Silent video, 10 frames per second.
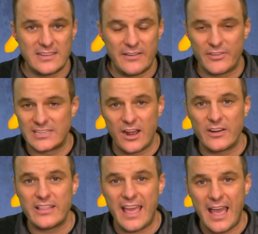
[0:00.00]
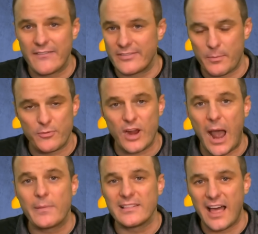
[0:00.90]
And if they're telling you they have, they're
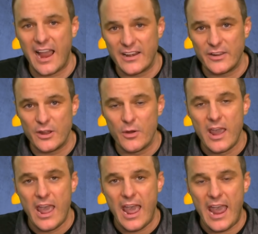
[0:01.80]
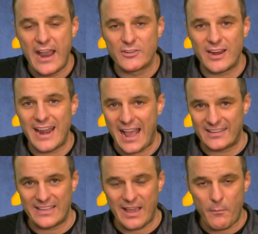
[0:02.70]
probably lying to you and trying to act
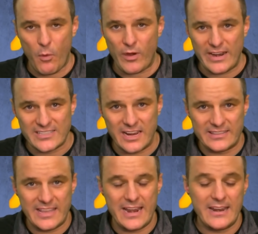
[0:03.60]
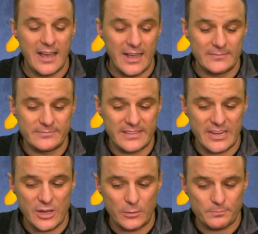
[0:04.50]
like they got more insight than they
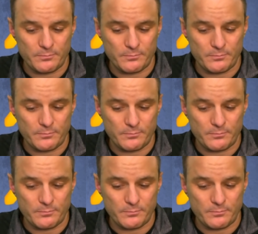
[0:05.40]
do.